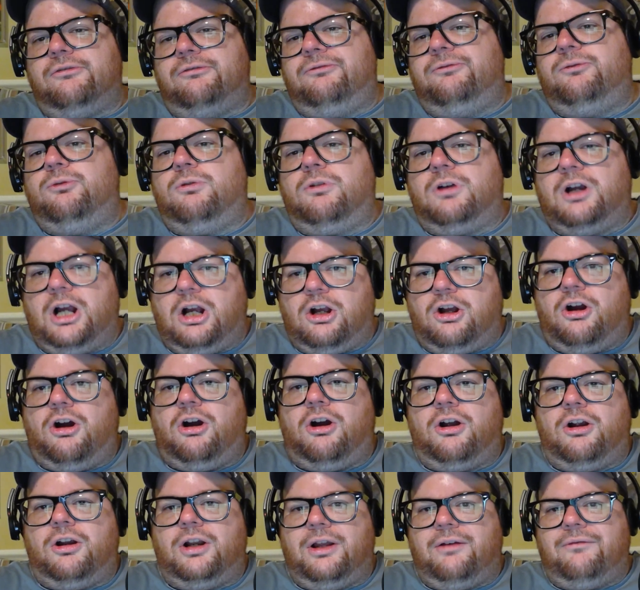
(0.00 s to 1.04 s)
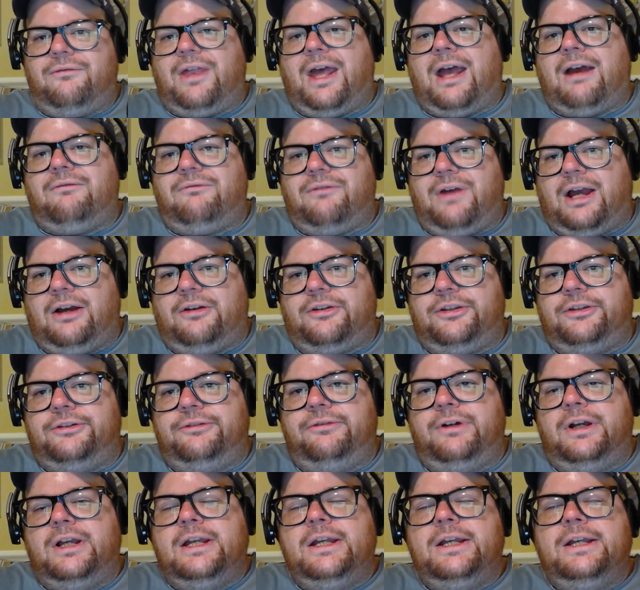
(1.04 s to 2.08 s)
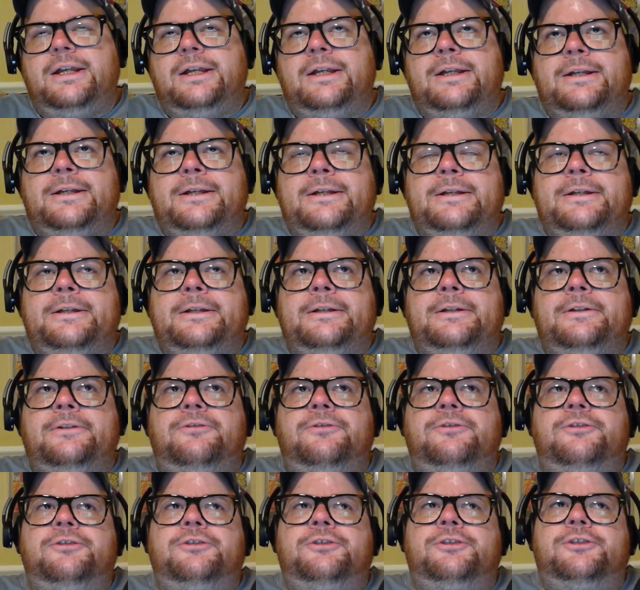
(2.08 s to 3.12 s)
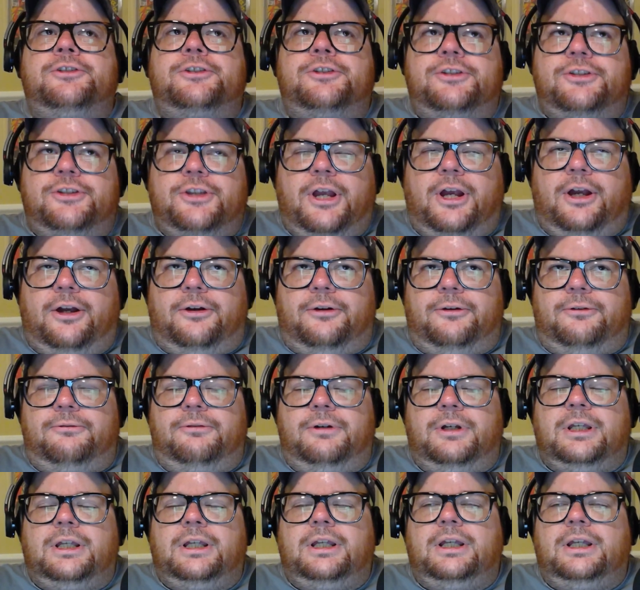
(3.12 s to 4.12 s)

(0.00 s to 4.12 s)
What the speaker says: for a card of that value. So,